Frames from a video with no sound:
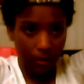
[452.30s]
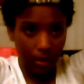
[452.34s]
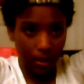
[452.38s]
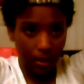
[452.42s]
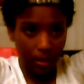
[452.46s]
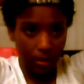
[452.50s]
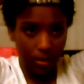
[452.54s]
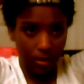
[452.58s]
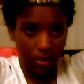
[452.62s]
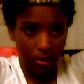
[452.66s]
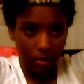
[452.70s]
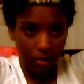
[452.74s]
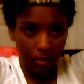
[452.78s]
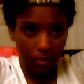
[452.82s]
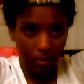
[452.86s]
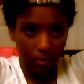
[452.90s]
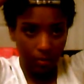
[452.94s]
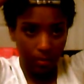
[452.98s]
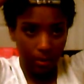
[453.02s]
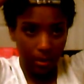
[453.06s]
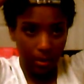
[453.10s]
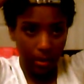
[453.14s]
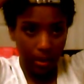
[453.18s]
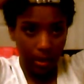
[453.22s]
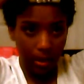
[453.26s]
I feel like it's
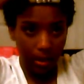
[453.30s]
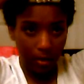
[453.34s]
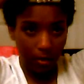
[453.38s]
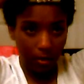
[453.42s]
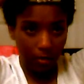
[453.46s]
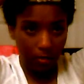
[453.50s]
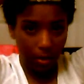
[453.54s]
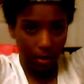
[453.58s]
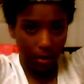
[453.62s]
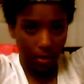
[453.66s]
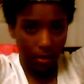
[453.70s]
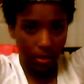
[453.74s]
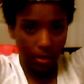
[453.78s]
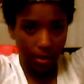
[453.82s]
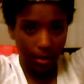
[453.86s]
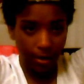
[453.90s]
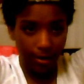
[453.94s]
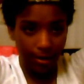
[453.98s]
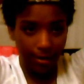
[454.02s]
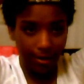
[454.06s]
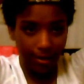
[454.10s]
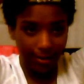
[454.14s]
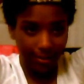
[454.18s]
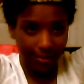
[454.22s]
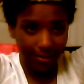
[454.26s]
slowing me down,
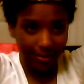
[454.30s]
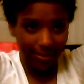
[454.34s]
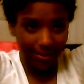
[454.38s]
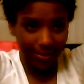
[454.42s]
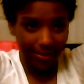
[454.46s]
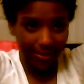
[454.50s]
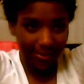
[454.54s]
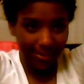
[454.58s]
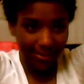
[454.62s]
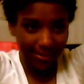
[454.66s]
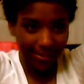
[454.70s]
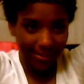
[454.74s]
that's all.